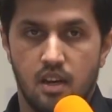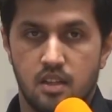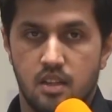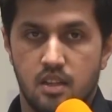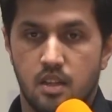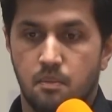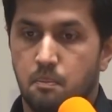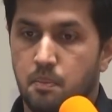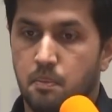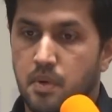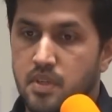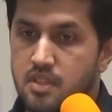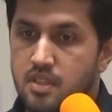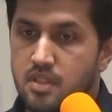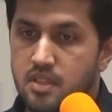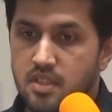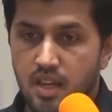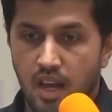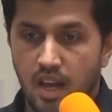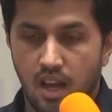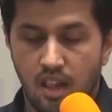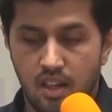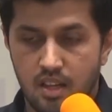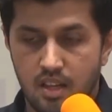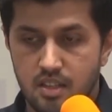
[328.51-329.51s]
The business
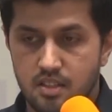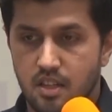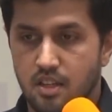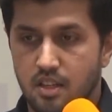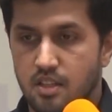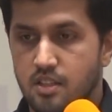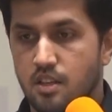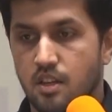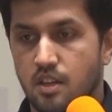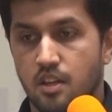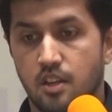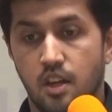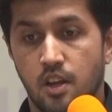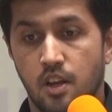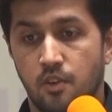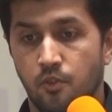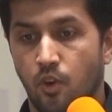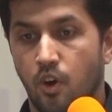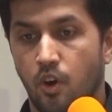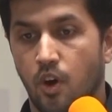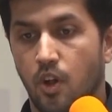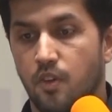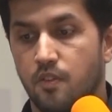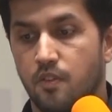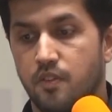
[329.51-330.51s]
analyst is
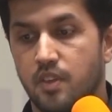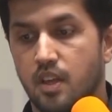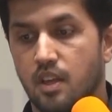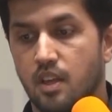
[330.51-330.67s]
involved.